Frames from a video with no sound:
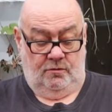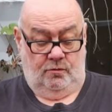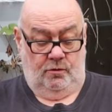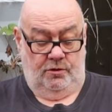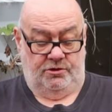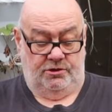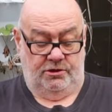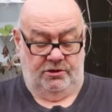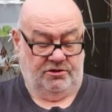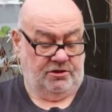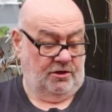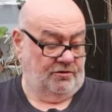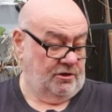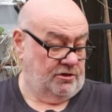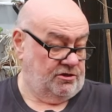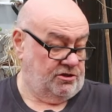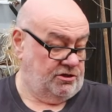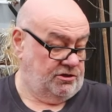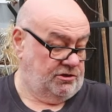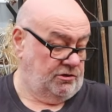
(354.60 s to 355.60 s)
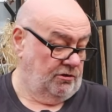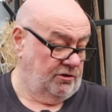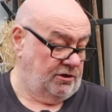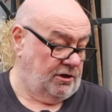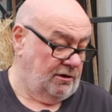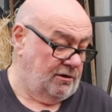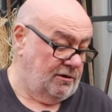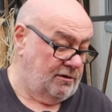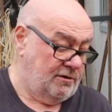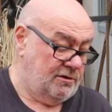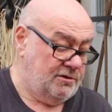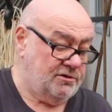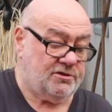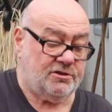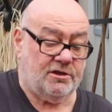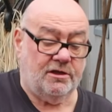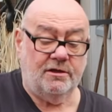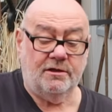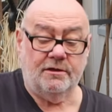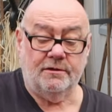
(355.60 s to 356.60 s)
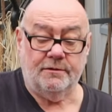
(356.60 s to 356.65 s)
which is the Stuttgarters.